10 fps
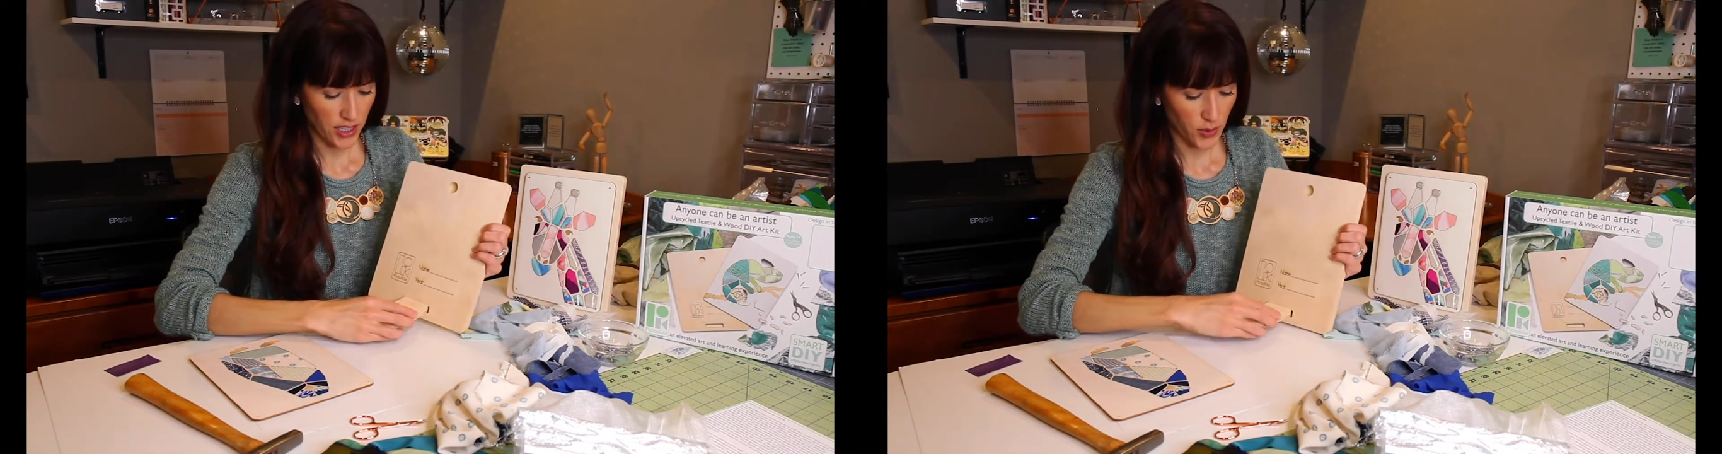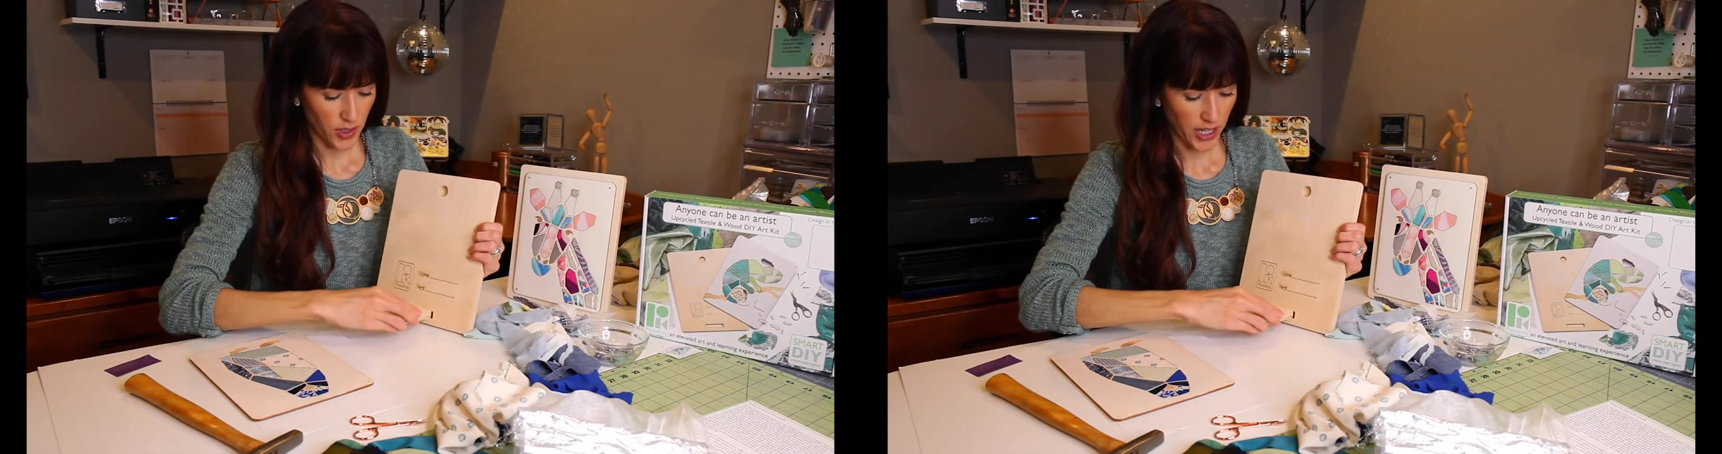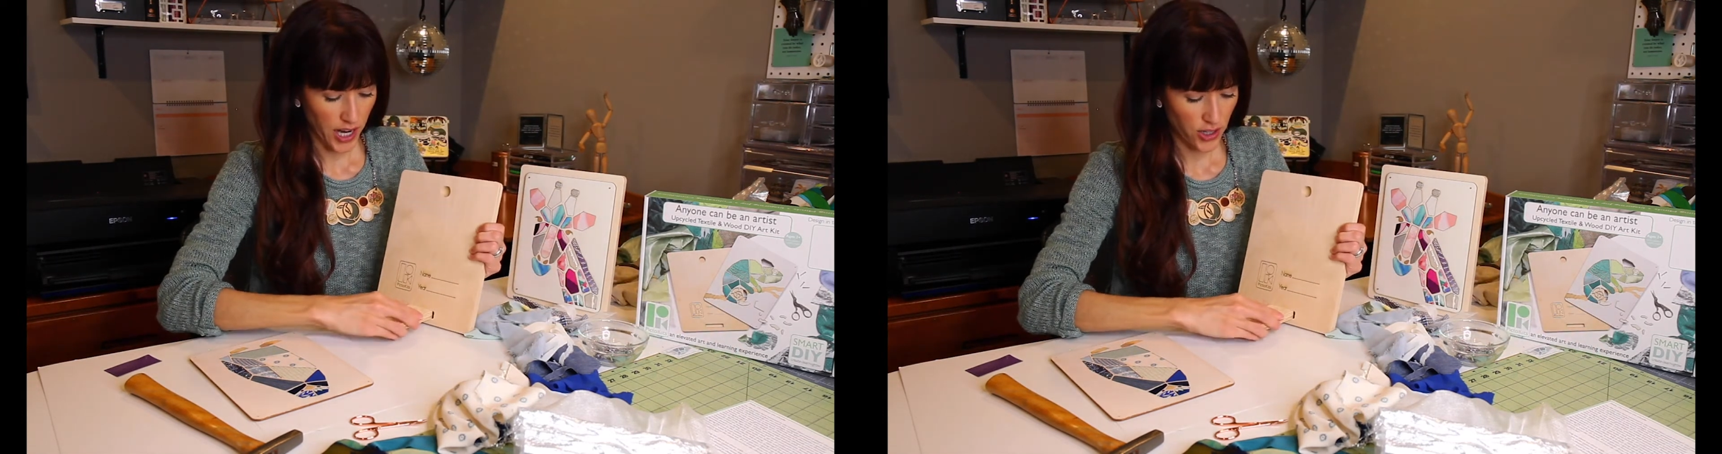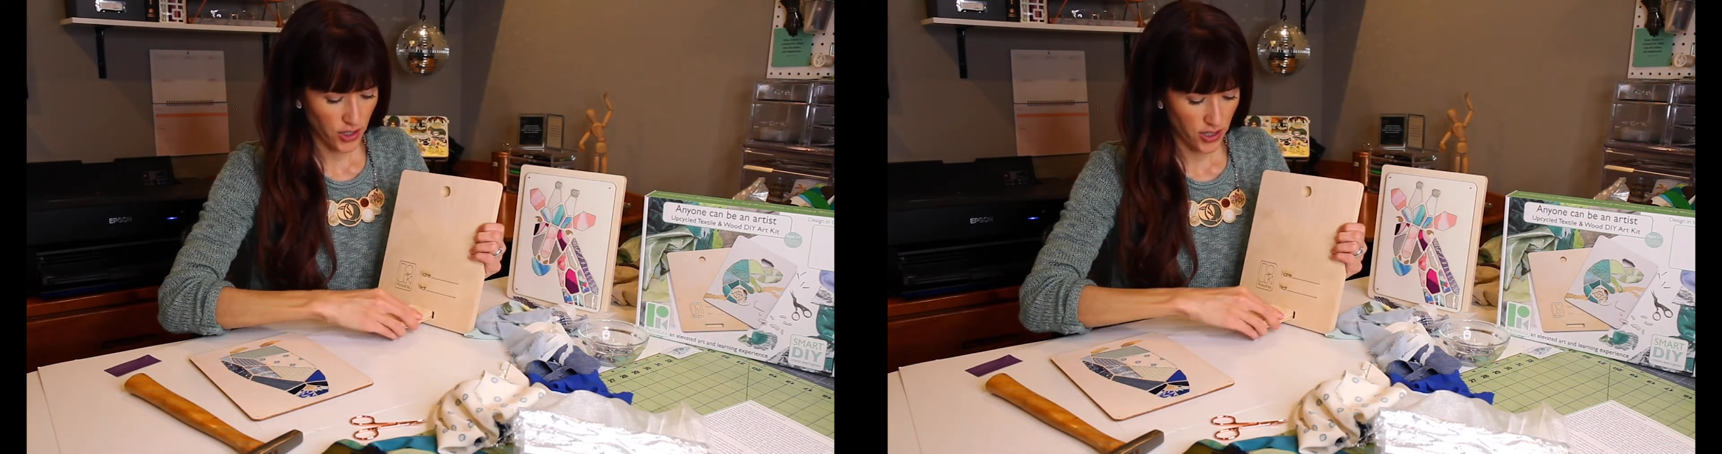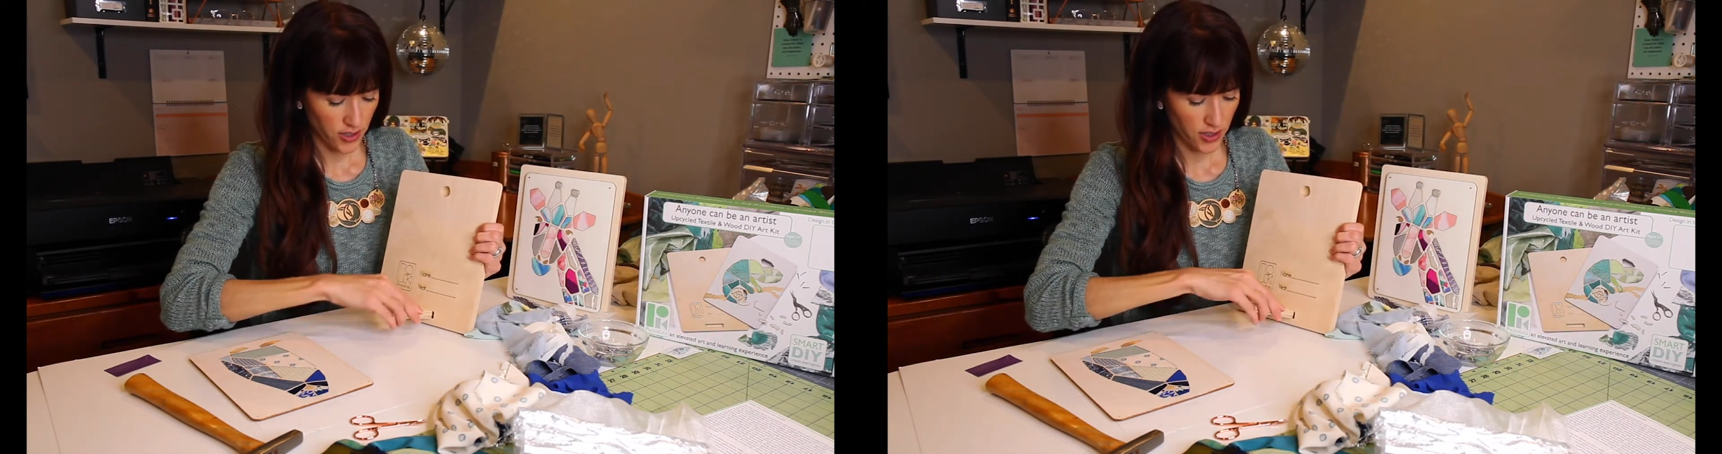to
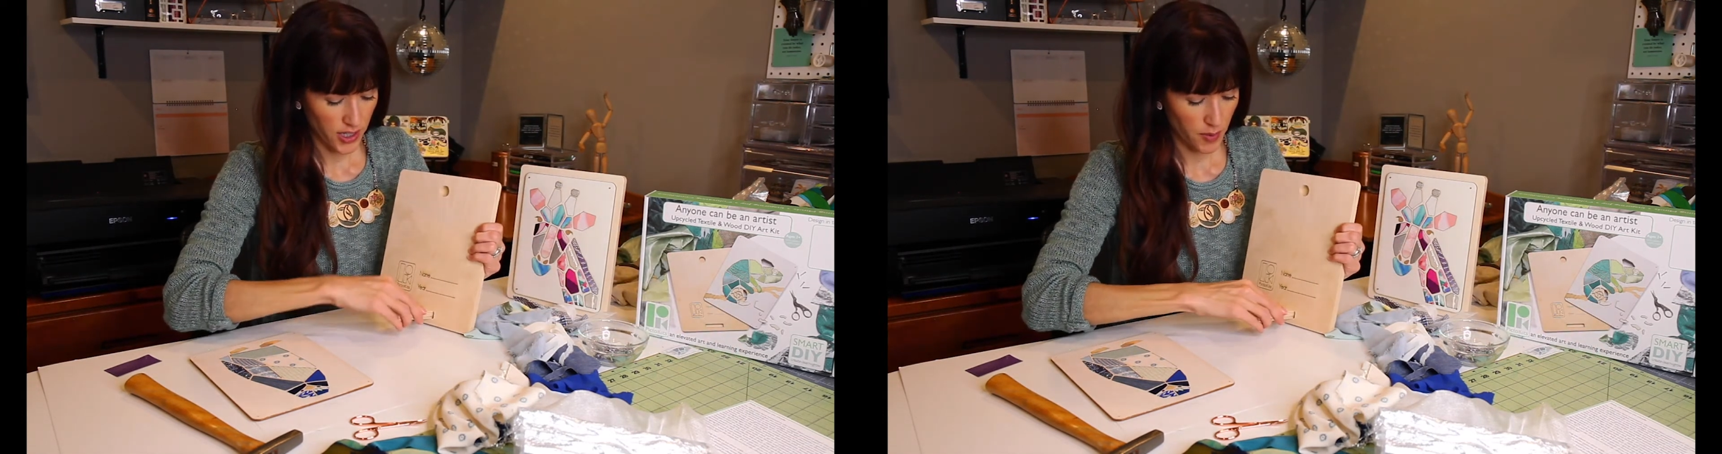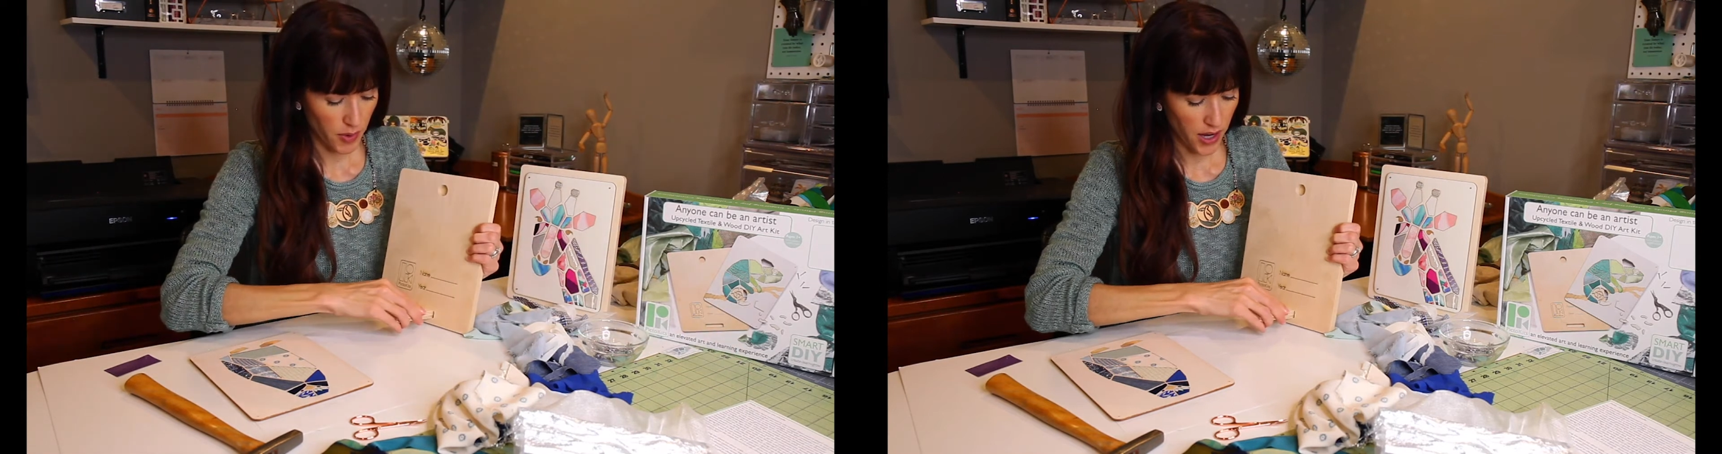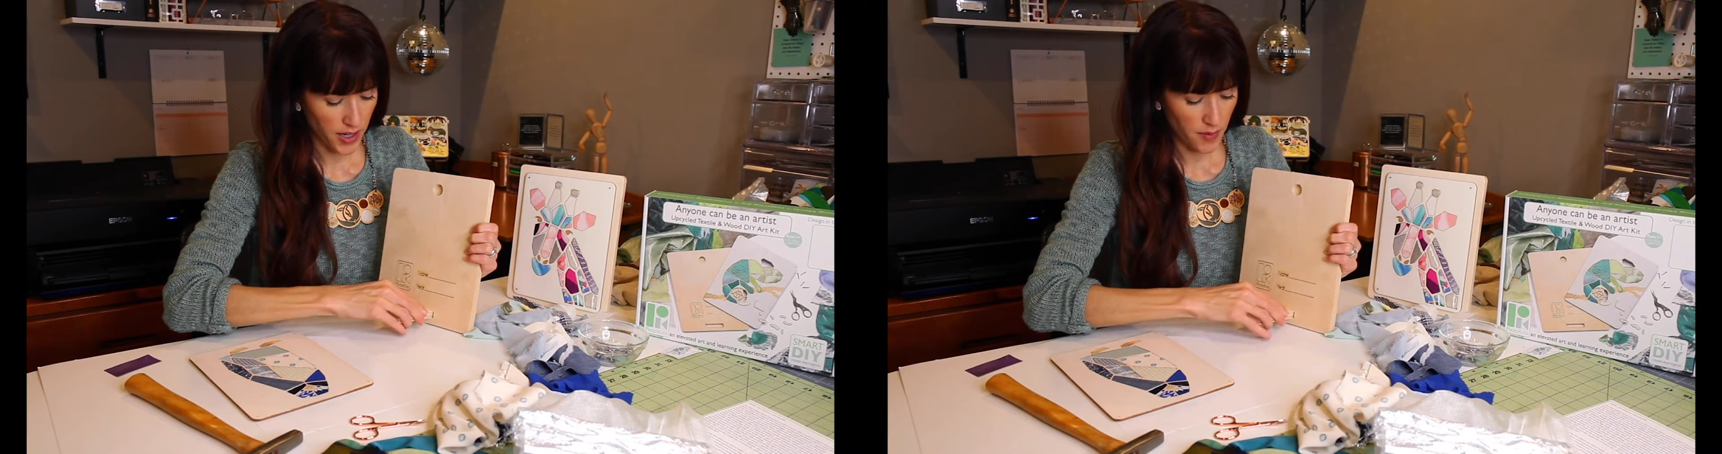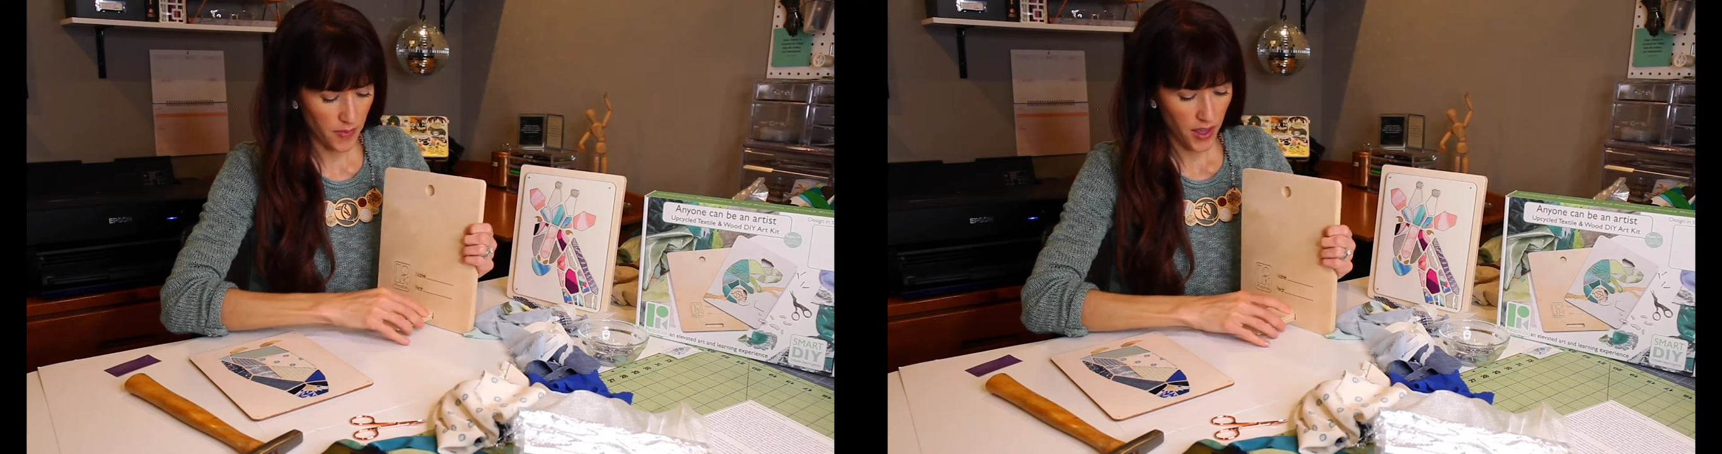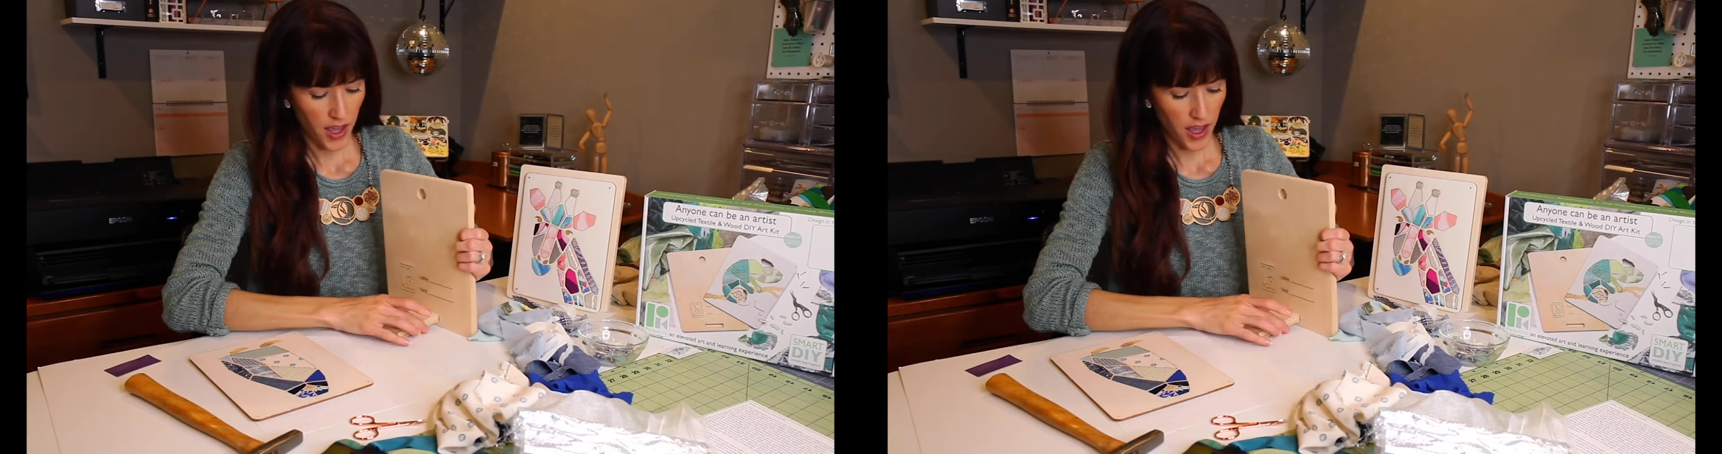attach to the bottom